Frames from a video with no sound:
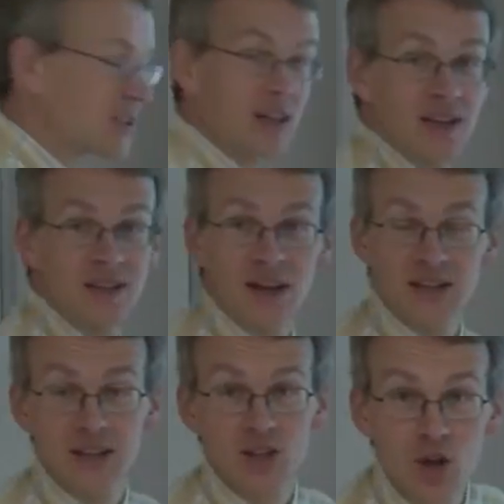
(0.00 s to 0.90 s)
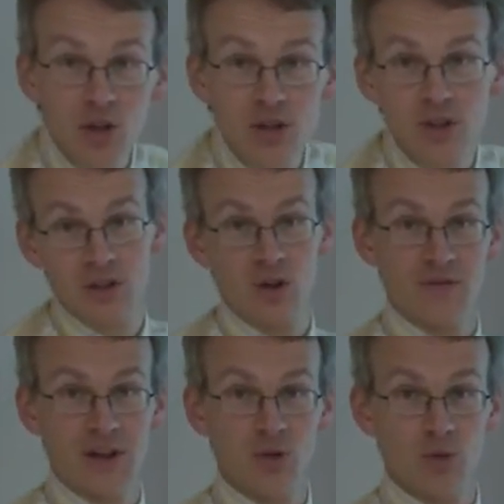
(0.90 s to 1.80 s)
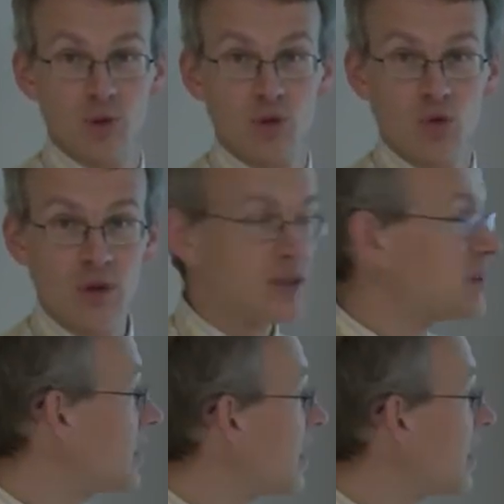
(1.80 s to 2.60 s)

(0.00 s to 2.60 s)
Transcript: standard uncertainty of the output quantity